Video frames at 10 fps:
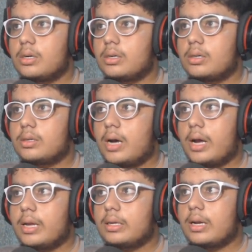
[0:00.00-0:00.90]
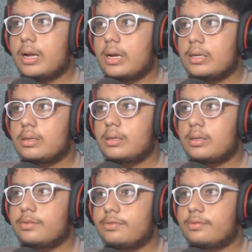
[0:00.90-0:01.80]
I tried
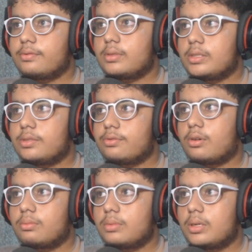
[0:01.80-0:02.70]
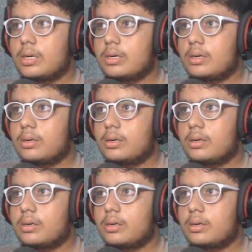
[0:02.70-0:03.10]
if this formula